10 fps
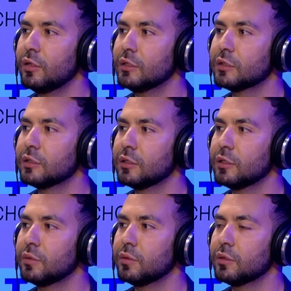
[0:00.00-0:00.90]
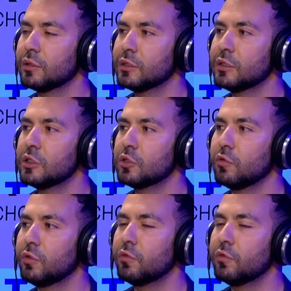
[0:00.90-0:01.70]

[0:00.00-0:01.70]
It's consists of